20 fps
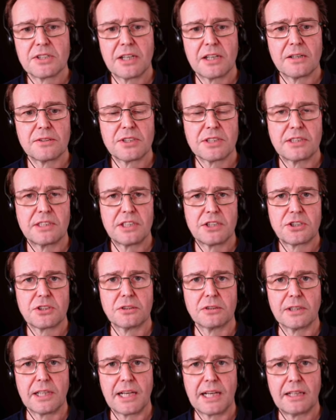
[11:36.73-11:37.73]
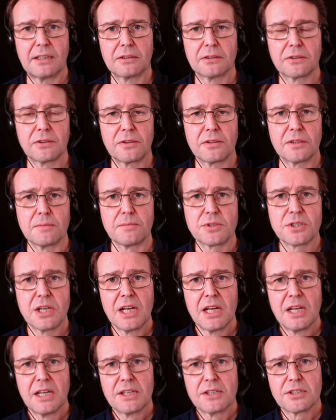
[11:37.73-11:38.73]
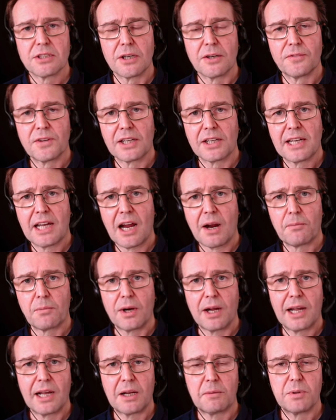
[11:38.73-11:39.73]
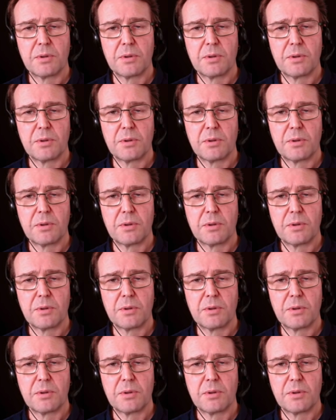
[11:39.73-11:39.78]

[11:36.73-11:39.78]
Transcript: those additional algorithms algorithms. So if the camera had